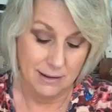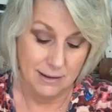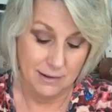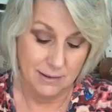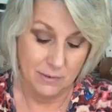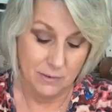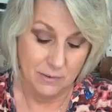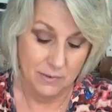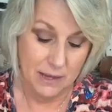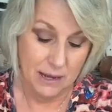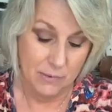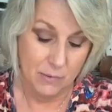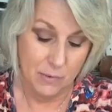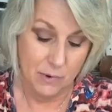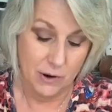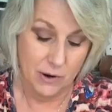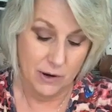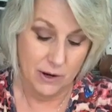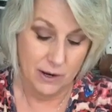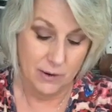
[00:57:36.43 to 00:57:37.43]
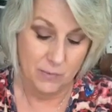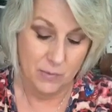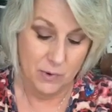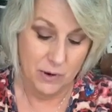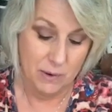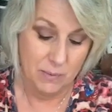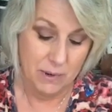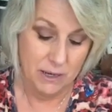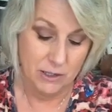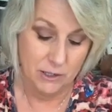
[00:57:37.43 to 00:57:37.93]
uh, that word in
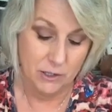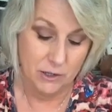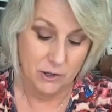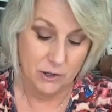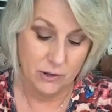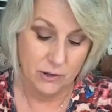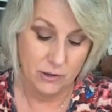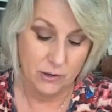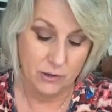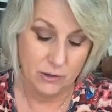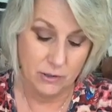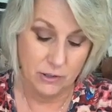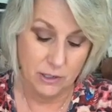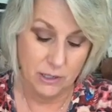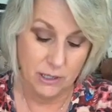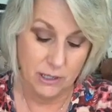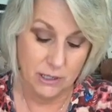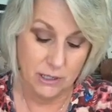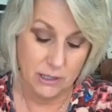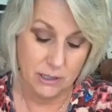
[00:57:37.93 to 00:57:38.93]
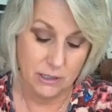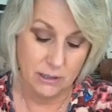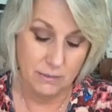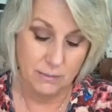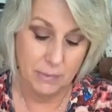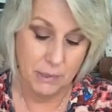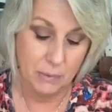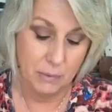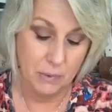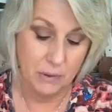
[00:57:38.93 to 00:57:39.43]
one of my journals
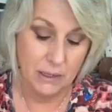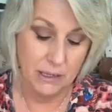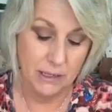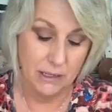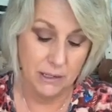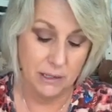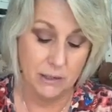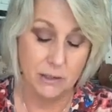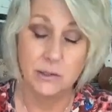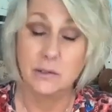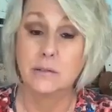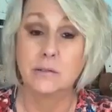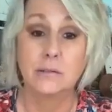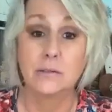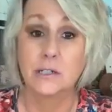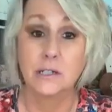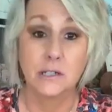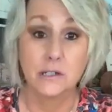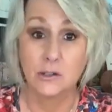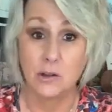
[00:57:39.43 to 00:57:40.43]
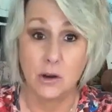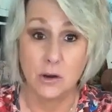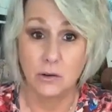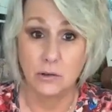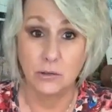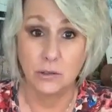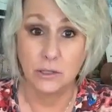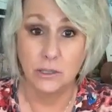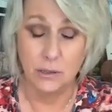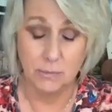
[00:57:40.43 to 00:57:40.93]
because people need to, to
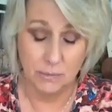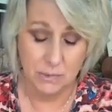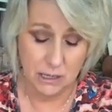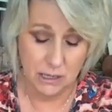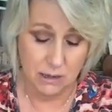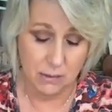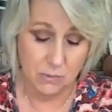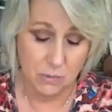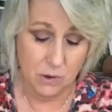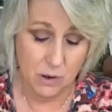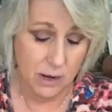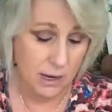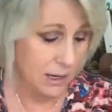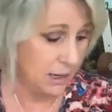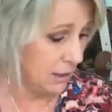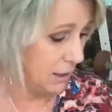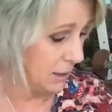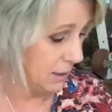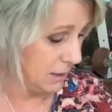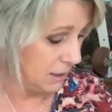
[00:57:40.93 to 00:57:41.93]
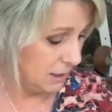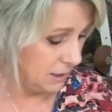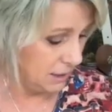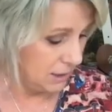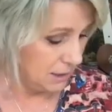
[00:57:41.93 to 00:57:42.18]
dawdle sometime, right?